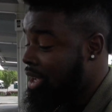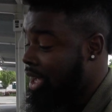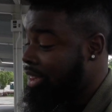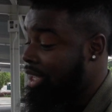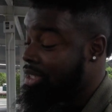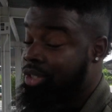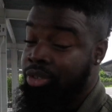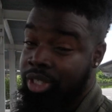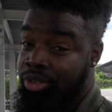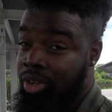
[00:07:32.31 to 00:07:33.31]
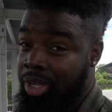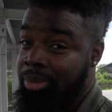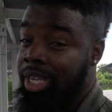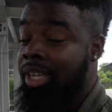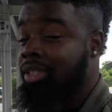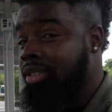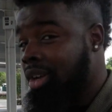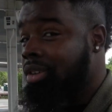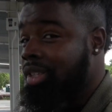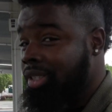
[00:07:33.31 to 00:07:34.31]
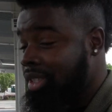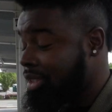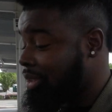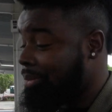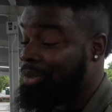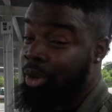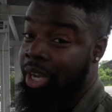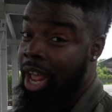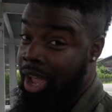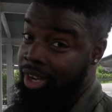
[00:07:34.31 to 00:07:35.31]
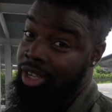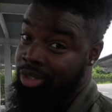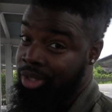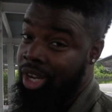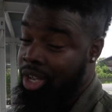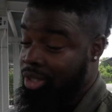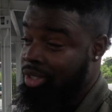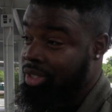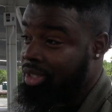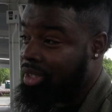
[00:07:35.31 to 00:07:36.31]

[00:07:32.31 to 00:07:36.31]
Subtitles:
And then Street Dreams, they installed the system for $900.